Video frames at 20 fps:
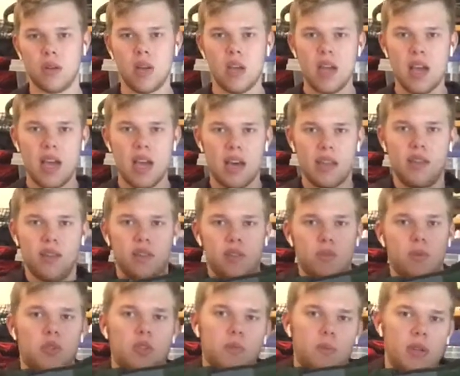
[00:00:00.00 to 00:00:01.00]
I think it's
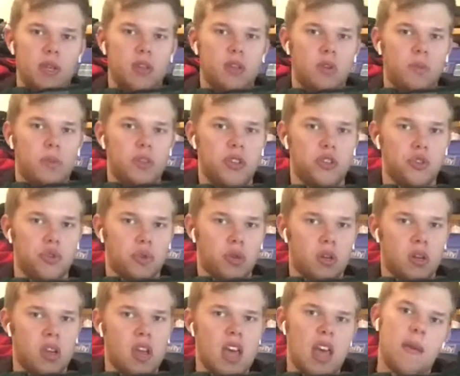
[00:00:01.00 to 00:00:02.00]
supposed to be a little bit
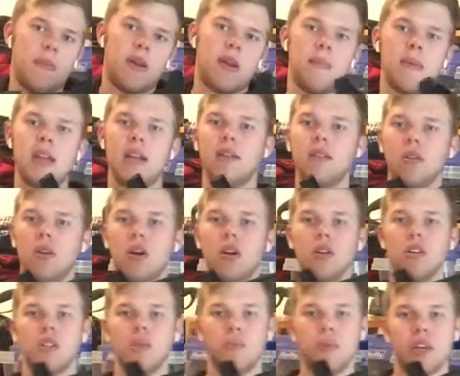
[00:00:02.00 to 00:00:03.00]
short, but I made it long
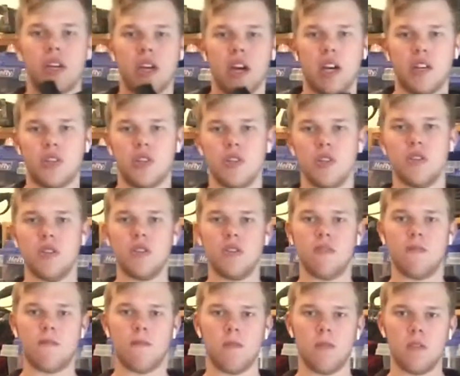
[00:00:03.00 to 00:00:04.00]
as a precaution
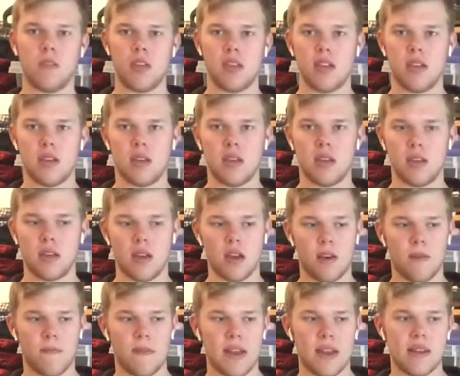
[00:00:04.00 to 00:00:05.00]
for the
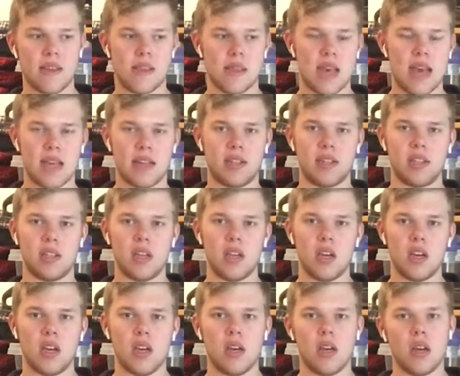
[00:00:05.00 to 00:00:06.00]
event that
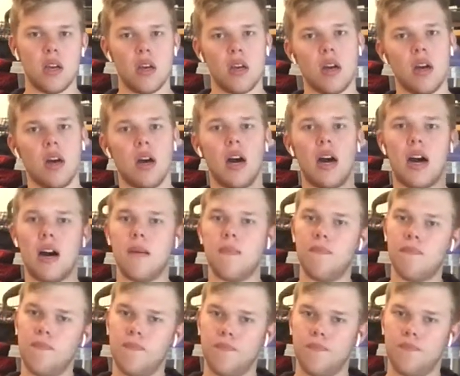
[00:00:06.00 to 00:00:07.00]
I